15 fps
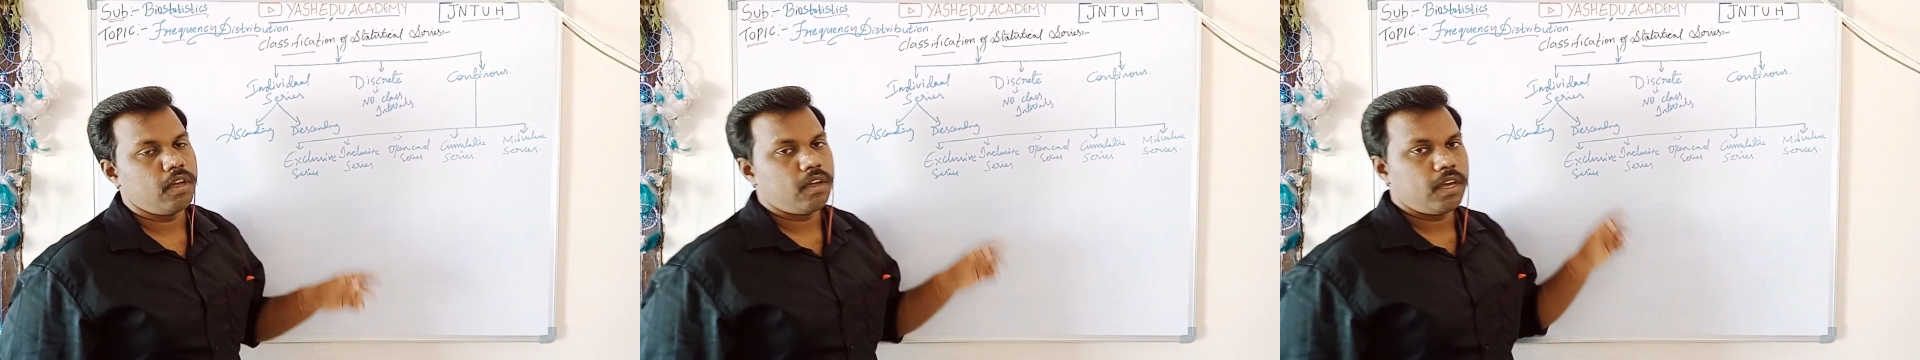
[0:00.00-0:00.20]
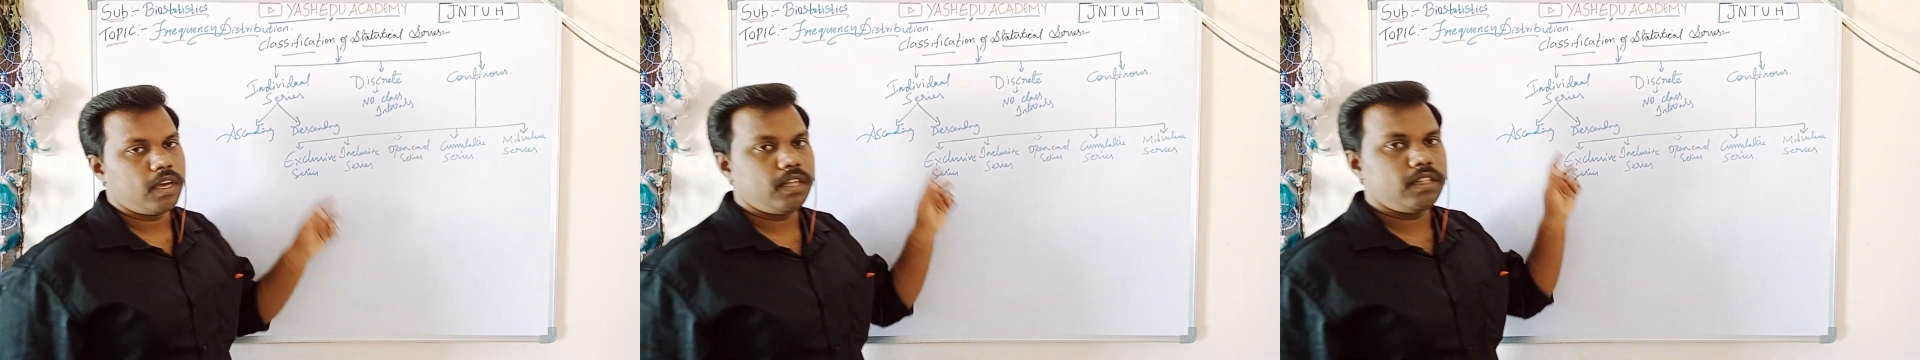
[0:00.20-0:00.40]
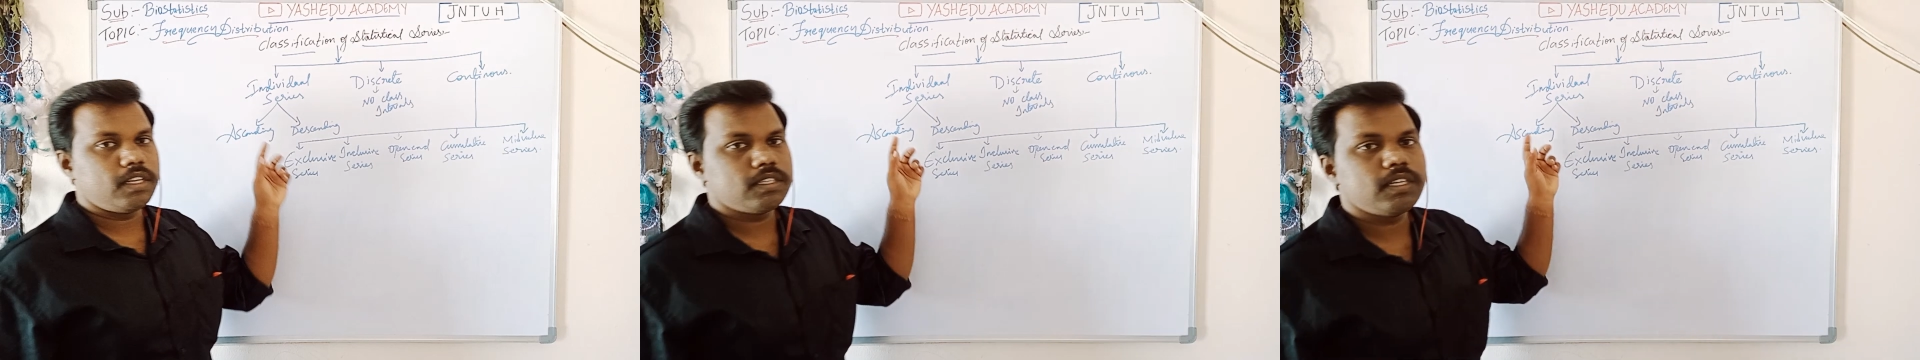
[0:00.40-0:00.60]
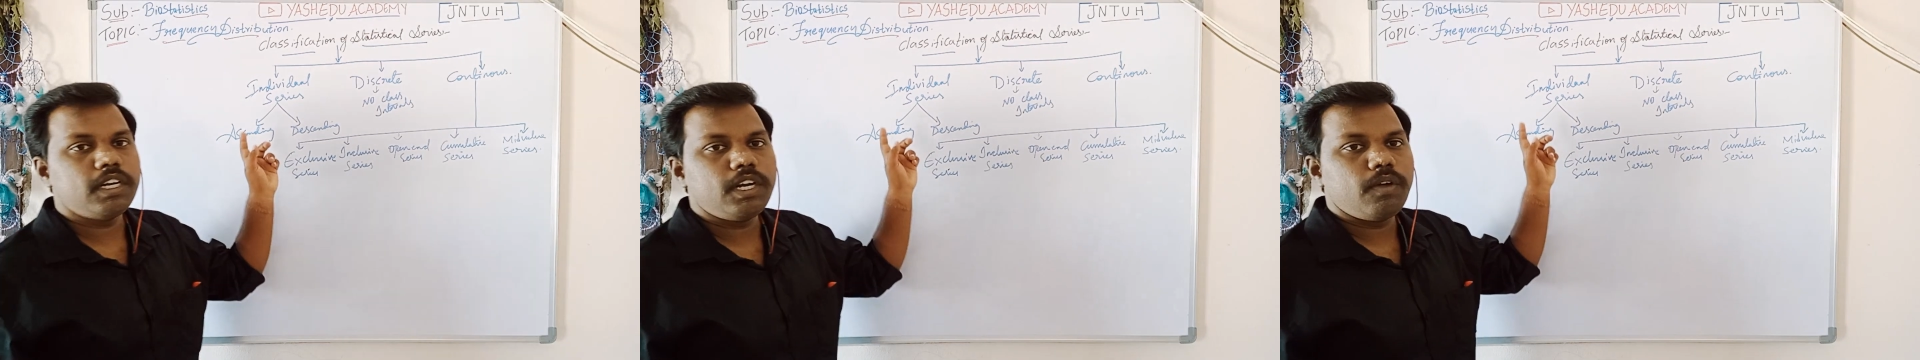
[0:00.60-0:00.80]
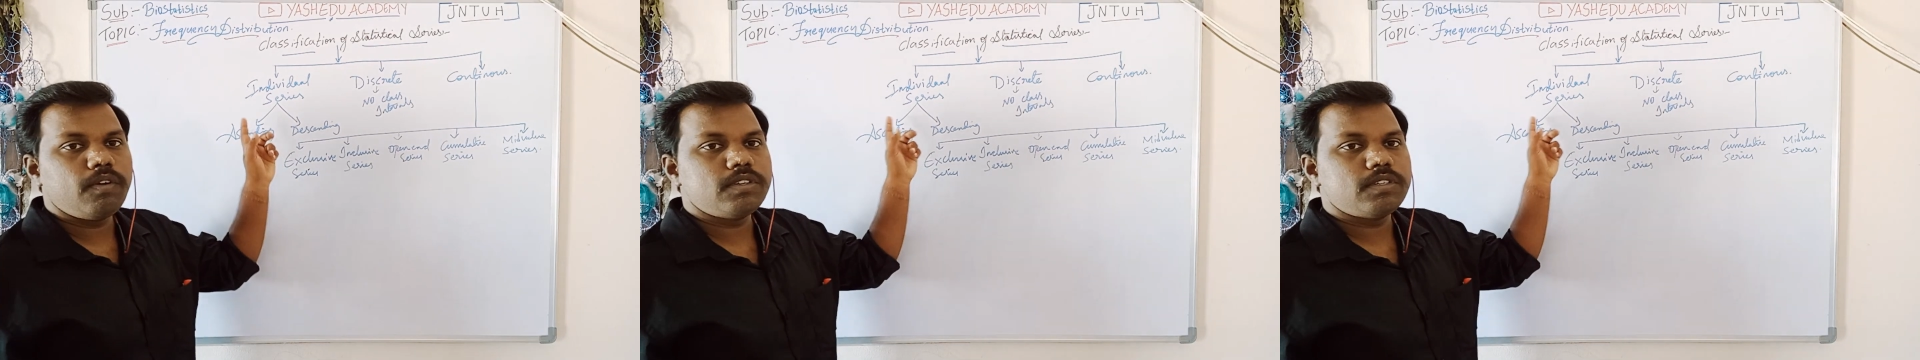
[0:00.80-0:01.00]
In this
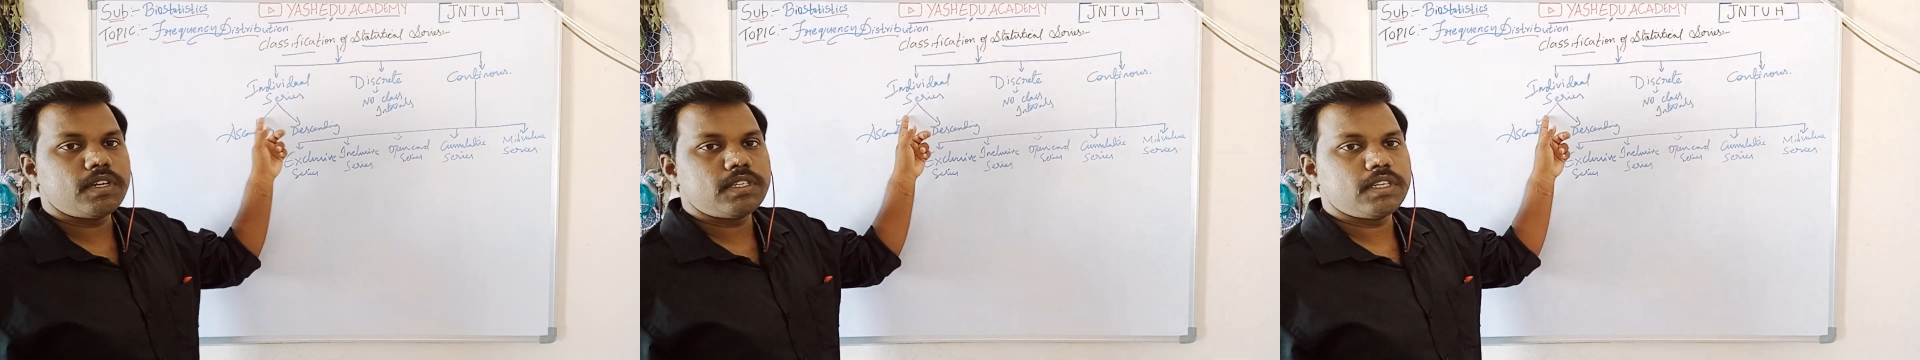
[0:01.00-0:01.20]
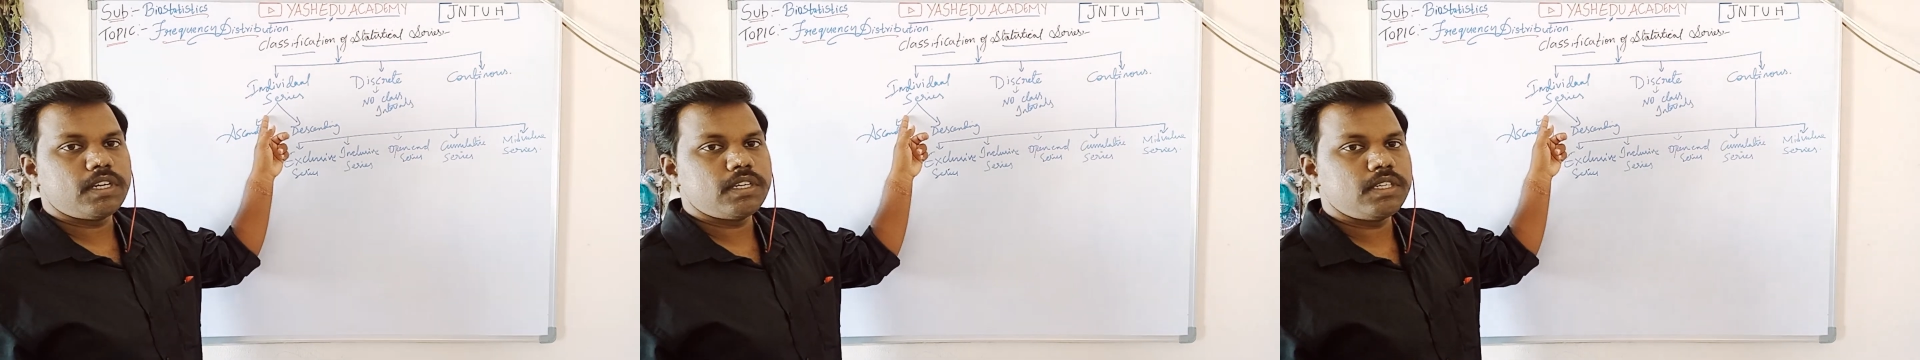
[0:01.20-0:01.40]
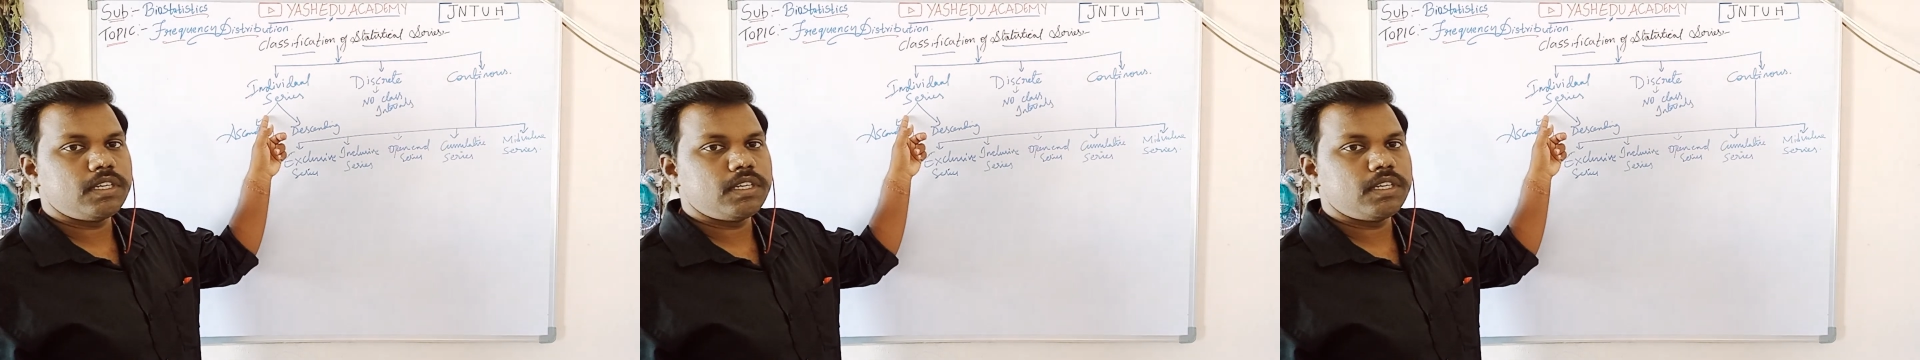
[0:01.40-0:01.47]
individual series,